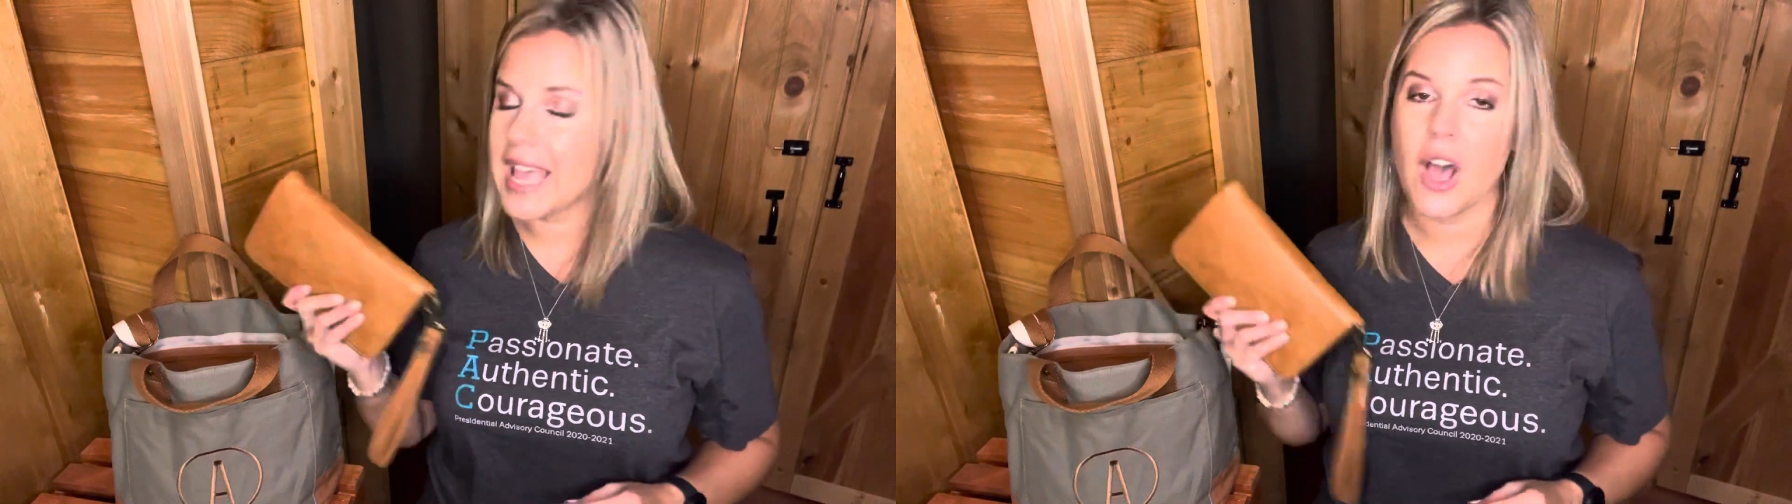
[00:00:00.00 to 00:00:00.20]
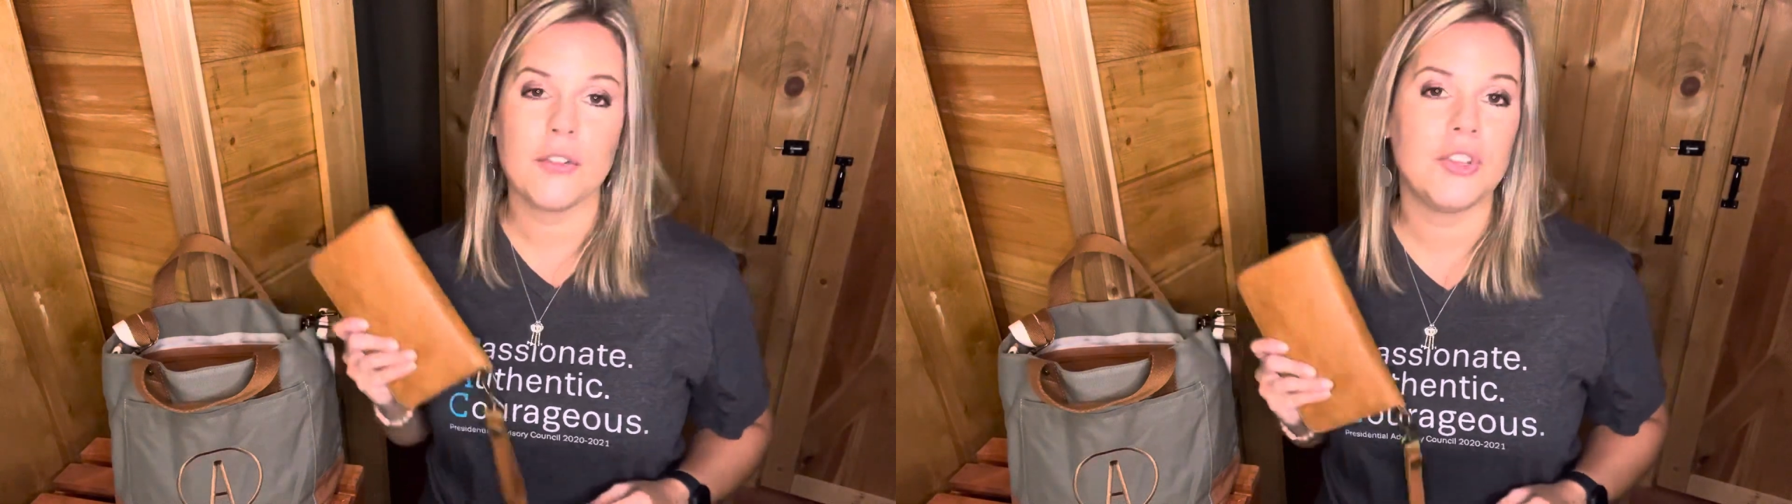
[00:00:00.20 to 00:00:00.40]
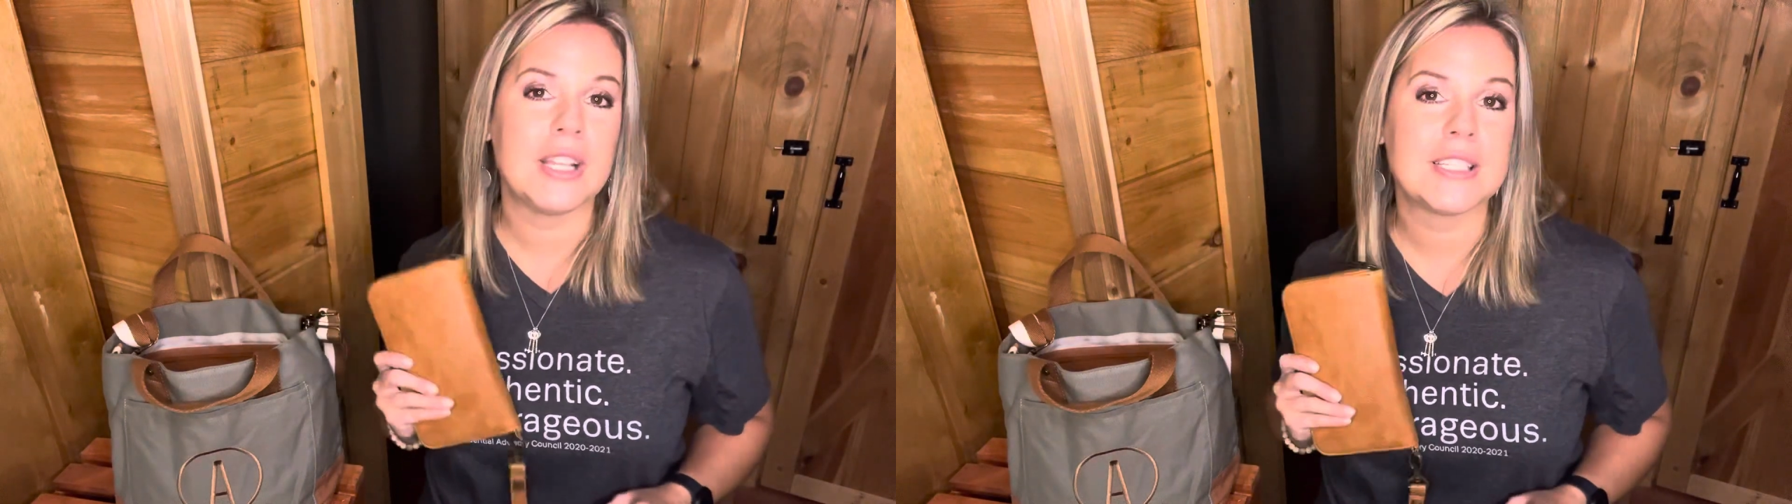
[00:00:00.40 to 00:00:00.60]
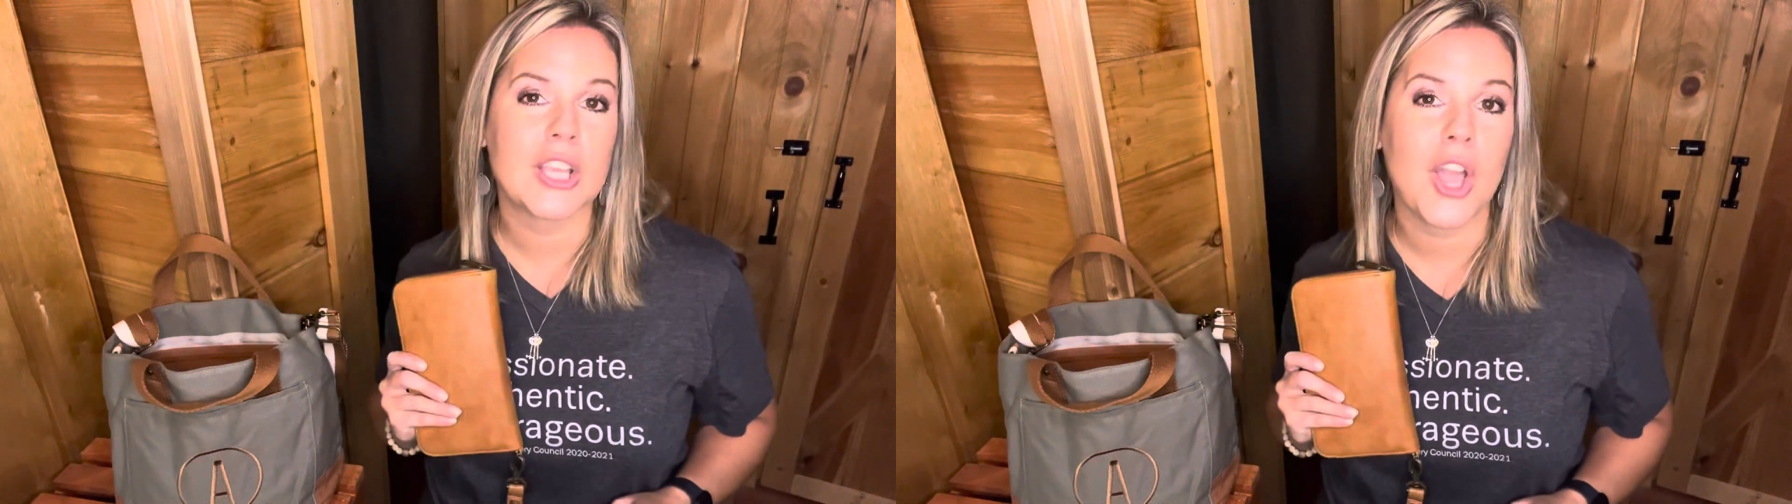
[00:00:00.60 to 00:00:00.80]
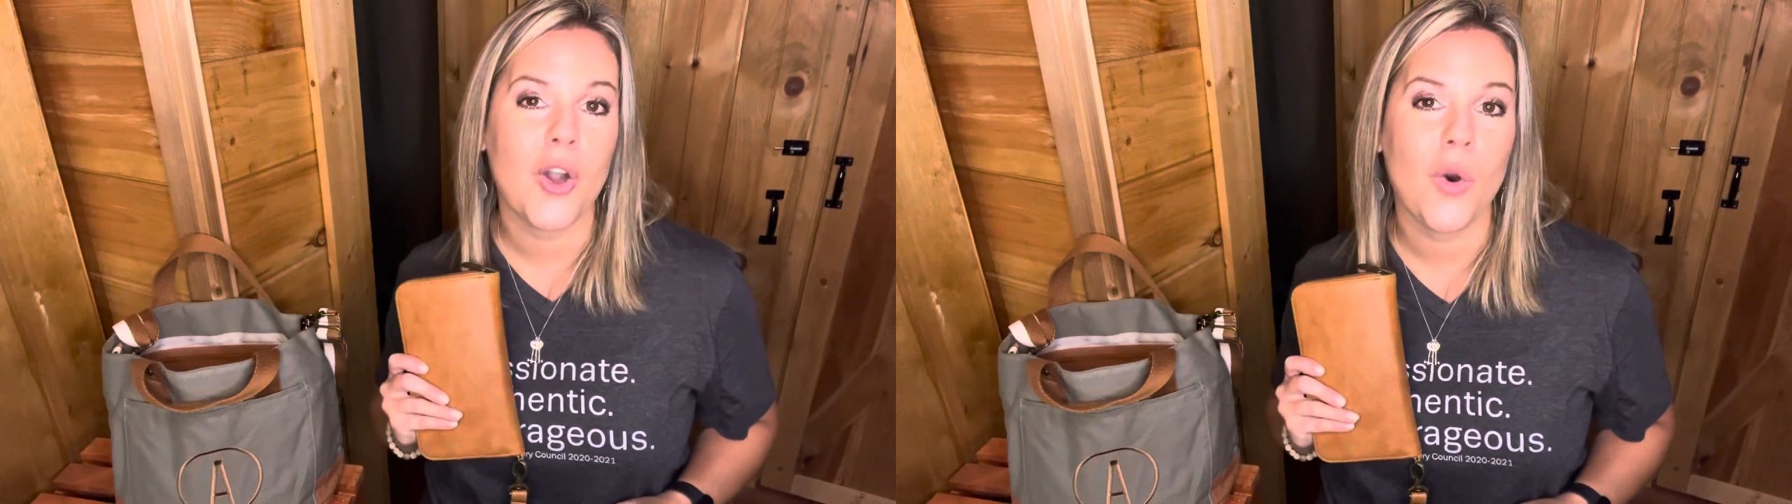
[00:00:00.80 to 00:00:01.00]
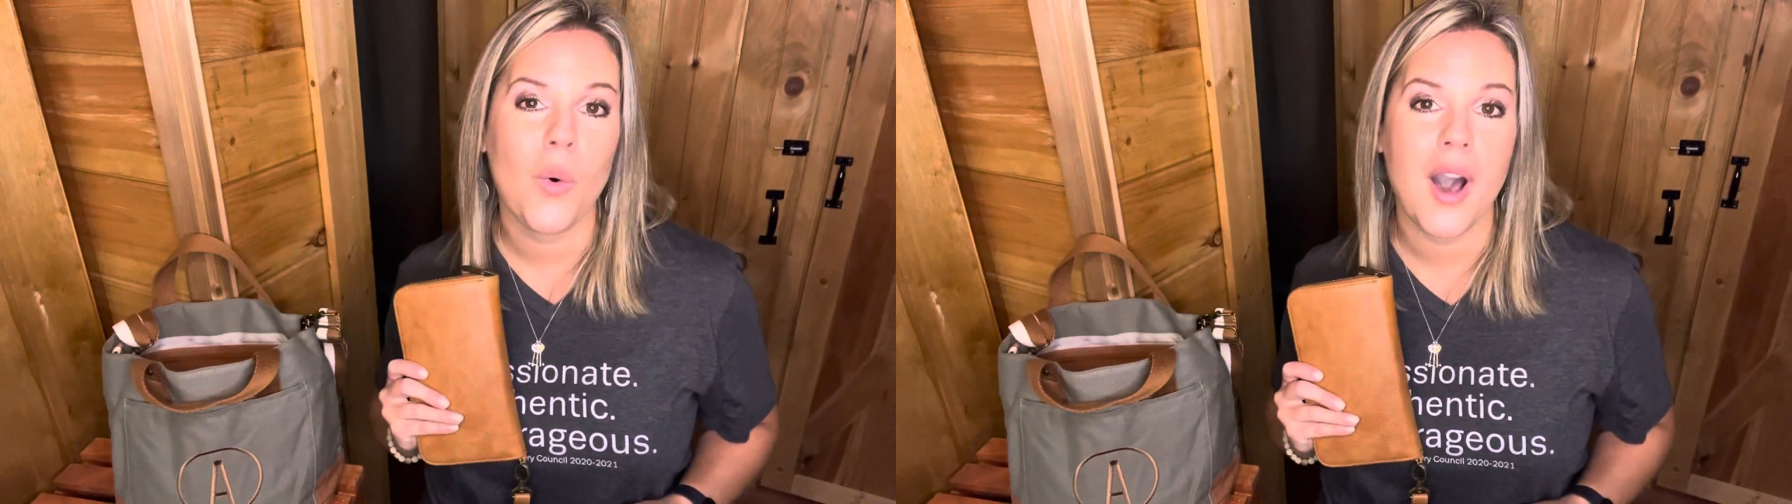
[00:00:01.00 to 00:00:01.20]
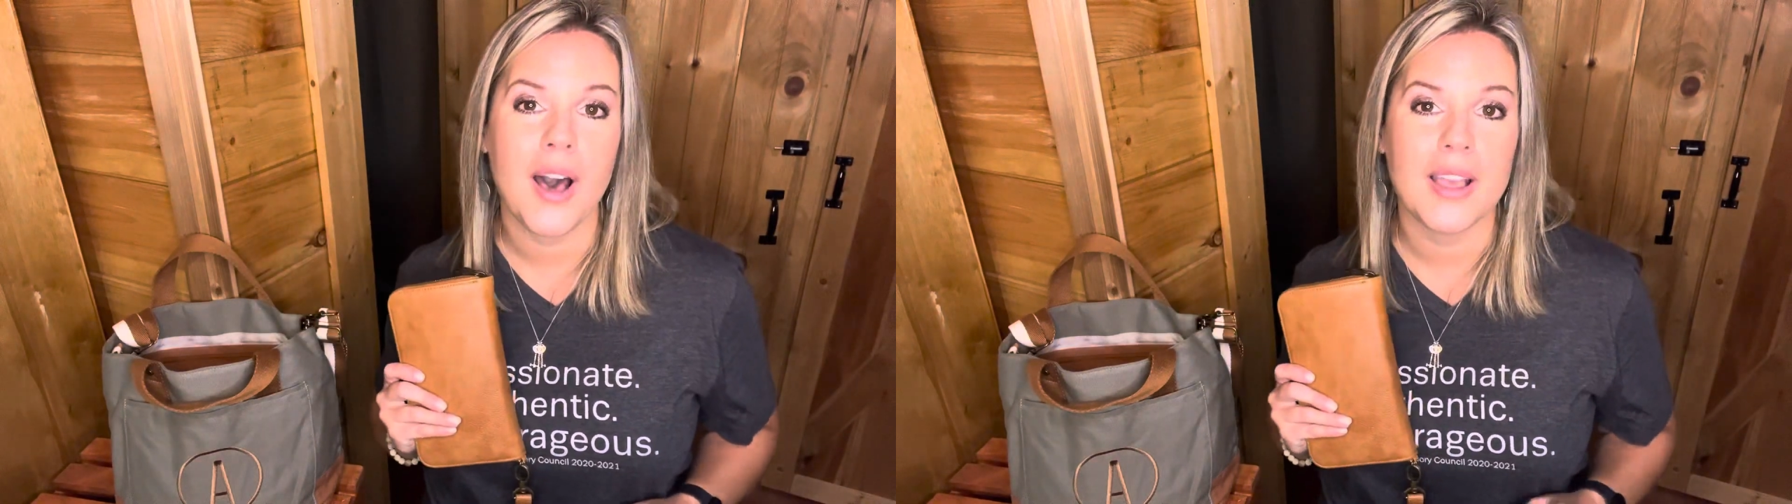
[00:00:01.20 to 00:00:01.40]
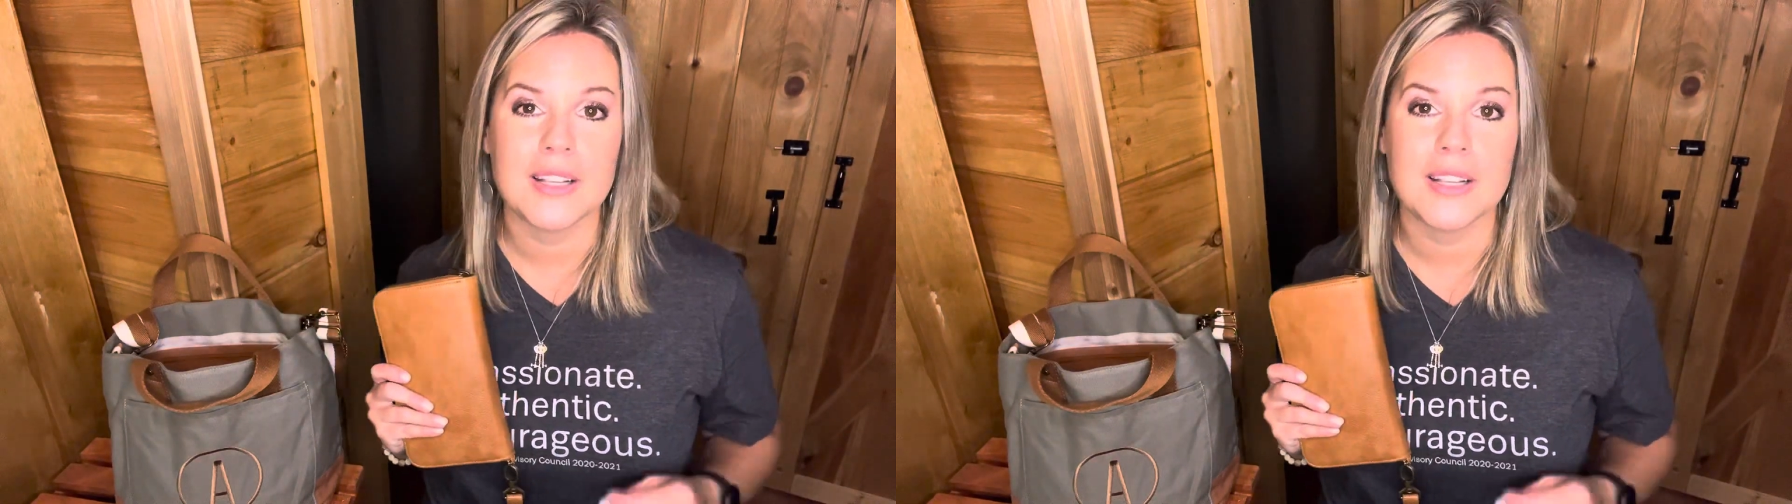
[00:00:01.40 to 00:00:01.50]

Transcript: out out if you need to go uh,